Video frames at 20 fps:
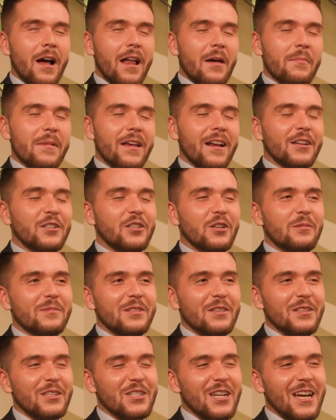Well, I mean, I
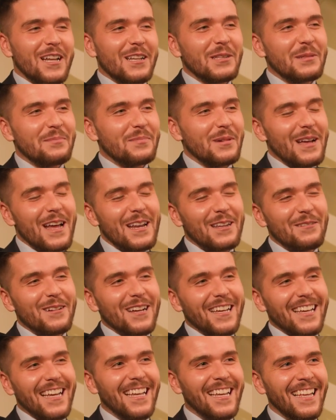jumped at the chance, but
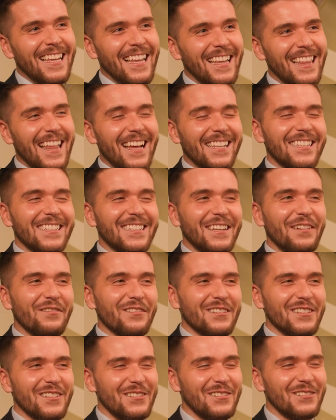anyway, that's a
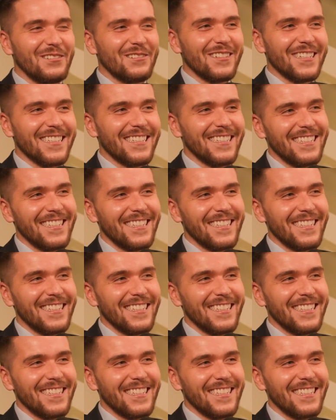different story.